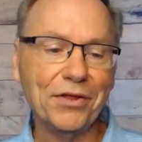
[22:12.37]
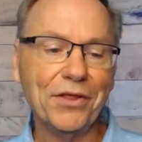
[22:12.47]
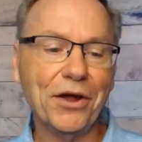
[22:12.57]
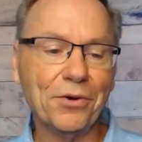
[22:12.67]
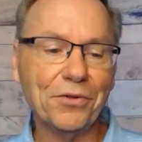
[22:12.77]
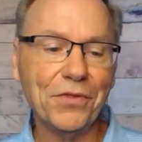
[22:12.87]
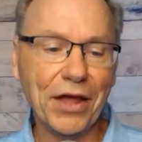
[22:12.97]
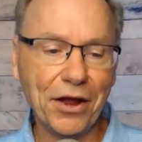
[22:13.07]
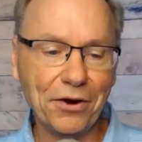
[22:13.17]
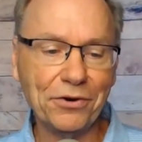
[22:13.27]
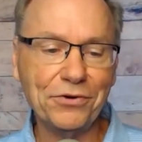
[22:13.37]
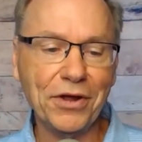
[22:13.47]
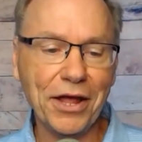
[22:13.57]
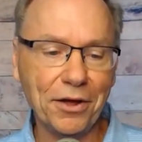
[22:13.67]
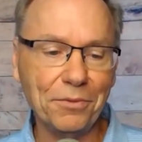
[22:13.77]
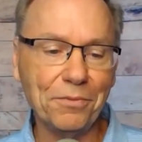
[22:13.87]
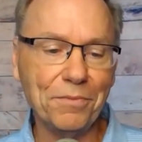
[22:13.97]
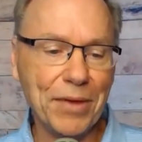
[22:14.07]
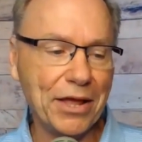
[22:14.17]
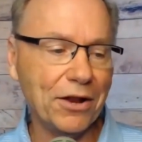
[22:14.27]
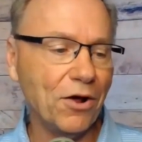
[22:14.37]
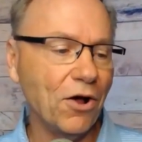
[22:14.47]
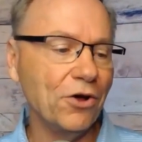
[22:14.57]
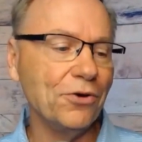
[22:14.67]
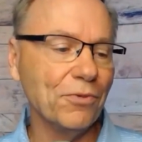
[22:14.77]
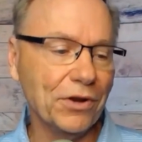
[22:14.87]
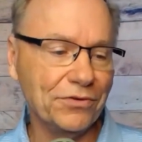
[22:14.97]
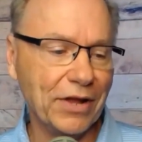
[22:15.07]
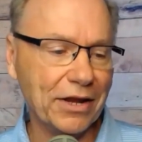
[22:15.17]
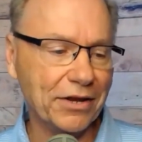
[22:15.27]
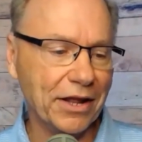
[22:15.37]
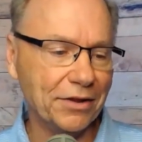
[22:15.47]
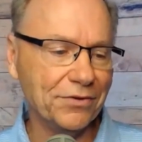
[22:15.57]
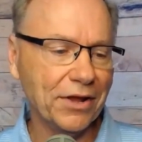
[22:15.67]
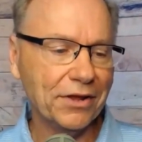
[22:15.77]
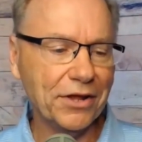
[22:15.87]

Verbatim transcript: They are there to help meet all your real estate needs.